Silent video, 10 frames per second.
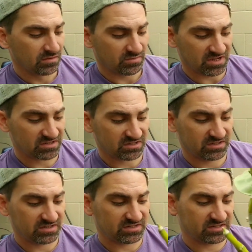Basically,
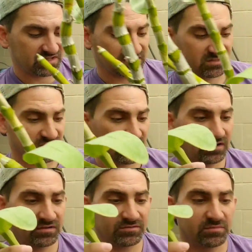these things
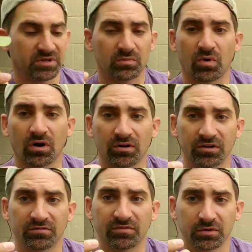love to be watered
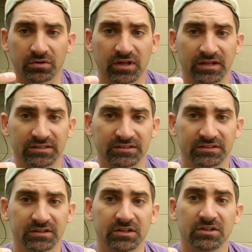and
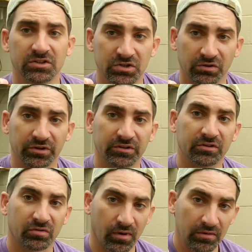fertilized during the
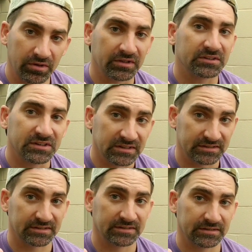growing
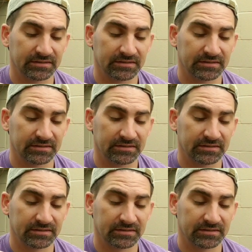season.